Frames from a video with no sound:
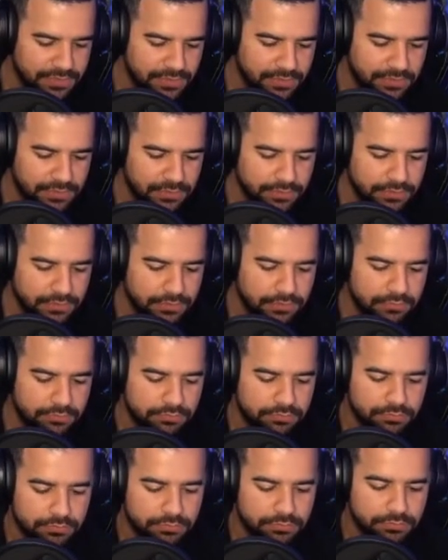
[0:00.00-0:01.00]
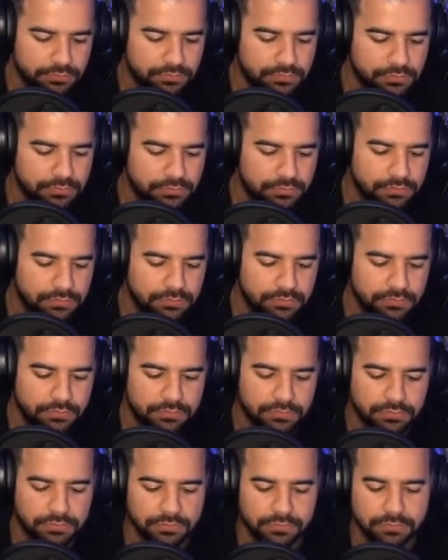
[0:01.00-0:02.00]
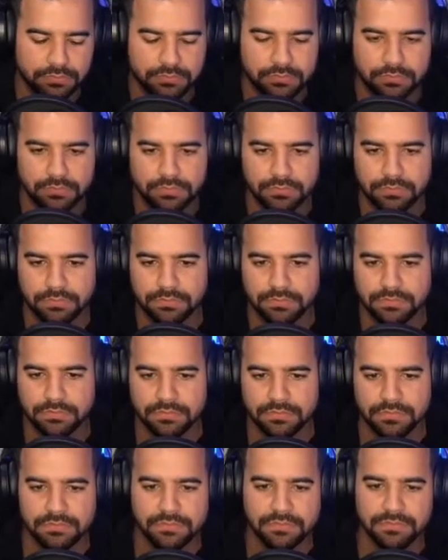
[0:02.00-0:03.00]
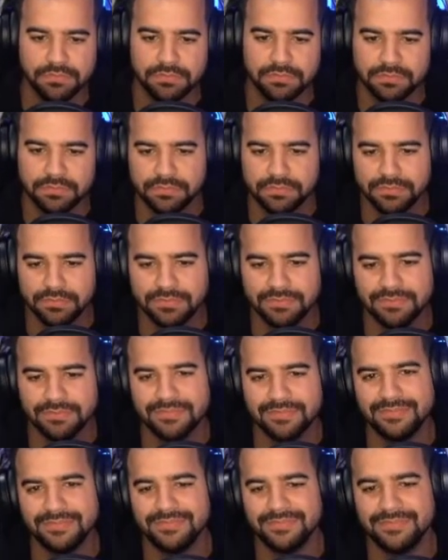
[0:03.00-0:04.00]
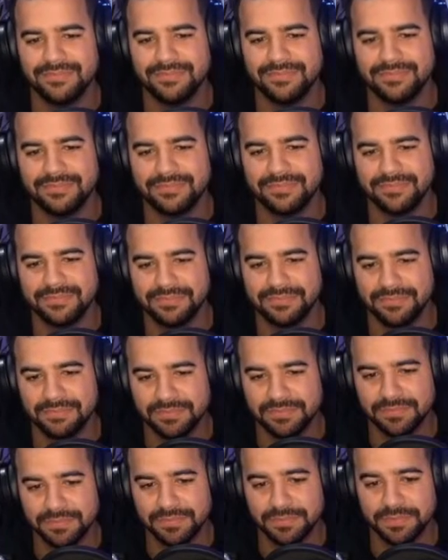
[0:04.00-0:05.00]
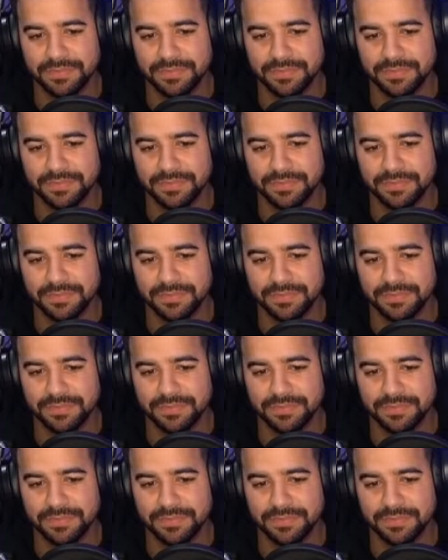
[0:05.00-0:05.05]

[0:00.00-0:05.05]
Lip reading: This person isn't speaking.